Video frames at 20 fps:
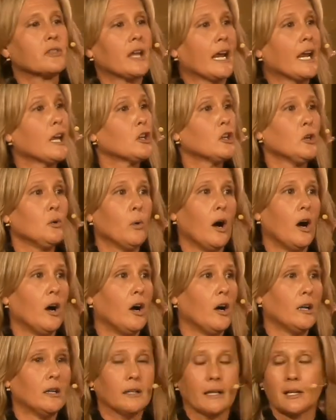Thank you
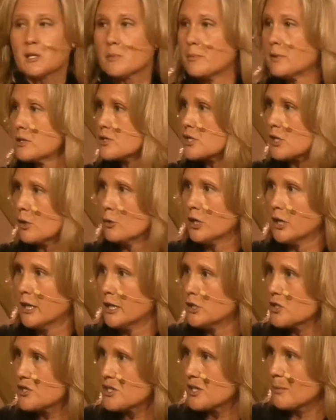all. It's been so
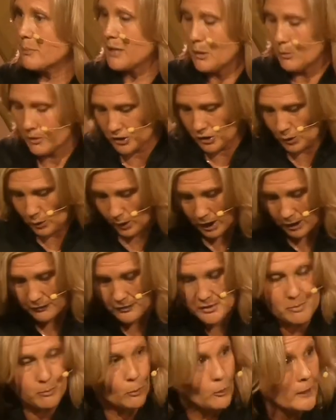good just to be with you all
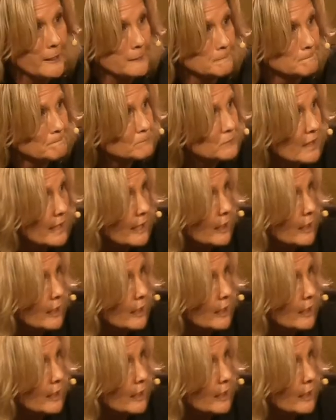this morning. Thank